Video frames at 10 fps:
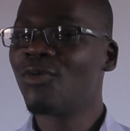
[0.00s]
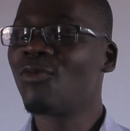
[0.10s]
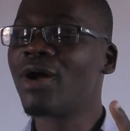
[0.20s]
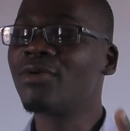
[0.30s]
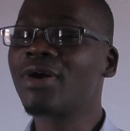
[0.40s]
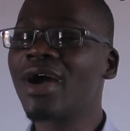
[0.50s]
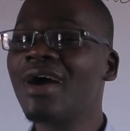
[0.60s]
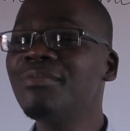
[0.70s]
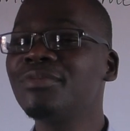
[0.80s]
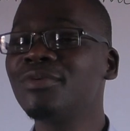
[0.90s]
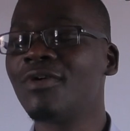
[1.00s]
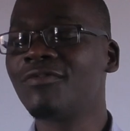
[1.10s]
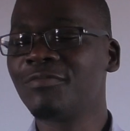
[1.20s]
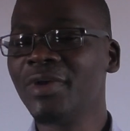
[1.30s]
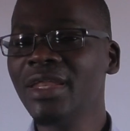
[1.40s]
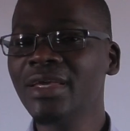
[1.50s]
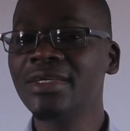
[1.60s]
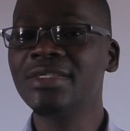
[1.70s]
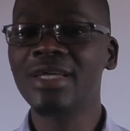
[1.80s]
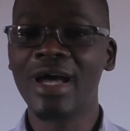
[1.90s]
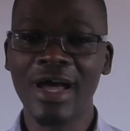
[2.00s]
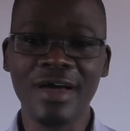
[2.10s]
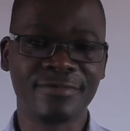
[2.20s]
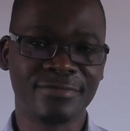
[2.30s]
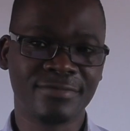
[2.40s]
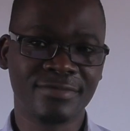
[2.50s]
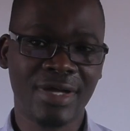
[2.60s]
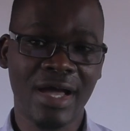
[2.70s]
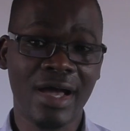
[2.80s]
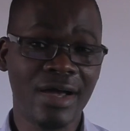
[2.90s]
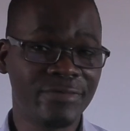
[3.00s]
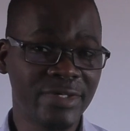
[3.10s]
1 cup of milk is a half